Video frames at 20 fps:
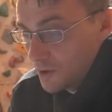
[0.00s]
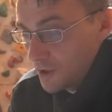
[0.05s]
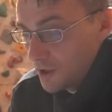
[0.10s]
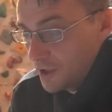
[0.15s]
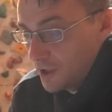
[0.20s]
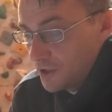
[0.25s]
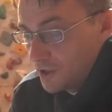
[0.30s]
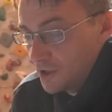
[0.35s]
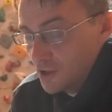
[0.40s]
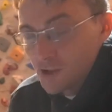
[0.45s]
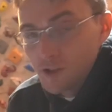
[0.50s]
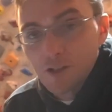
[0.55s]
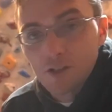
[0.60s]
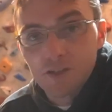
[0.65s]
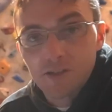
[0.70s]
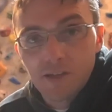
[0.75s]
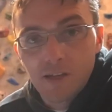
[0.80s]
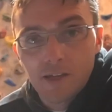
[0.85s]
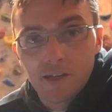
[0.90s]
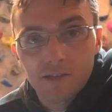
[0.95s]
in addition to
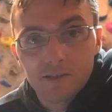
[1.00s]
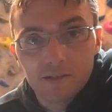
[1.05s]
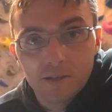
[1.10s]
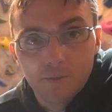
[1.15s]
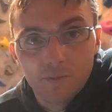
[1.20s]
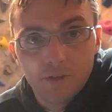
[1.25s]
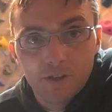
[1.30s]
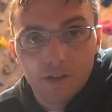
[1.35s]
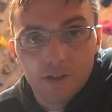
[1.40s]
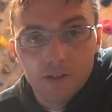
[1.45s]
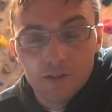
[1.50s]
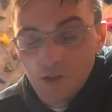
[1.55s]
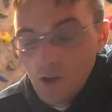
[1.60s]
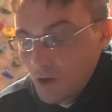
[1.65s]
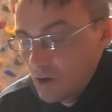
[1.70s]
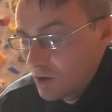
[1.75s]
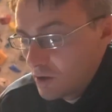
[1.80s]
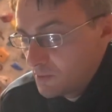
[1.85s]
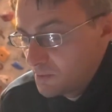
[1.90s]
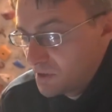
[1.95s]
saying something is
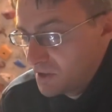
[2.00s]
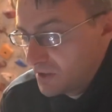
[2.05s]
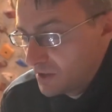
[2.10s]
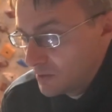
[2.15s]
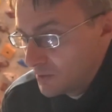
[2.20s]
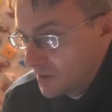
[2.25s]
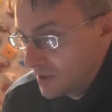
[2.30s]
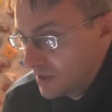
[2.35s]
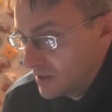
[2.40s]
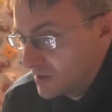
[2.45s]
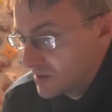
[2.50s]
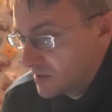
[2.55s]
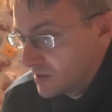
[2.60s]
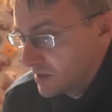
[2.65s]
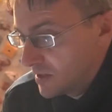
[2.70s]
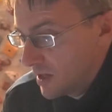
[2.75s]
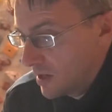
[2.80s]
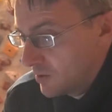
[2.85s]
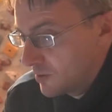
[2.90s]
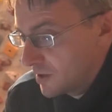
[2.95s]
hard, medium, and easy,
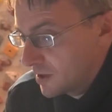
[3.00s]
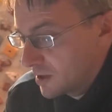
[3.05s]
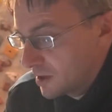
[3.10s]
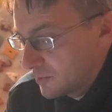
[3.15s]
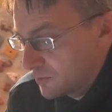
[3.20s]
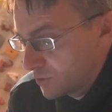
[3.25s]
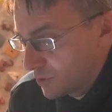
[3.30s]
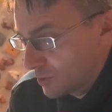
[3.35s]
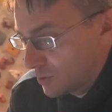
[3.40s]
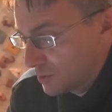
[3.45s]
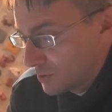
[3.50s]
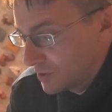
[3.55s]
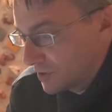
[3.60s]
now when I come to hold